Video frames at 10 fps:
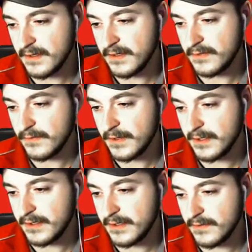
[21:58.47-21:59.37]
Do we want to
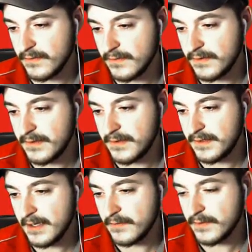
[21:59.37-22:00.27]
go
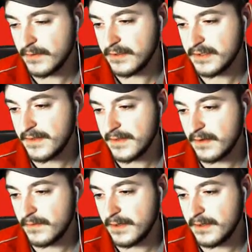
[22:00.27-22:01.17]
downwards? I think
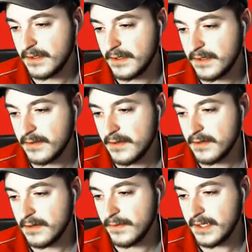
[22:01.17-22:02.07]
we...
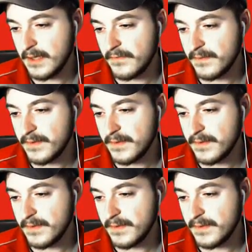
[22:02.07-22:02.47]
No, we came from the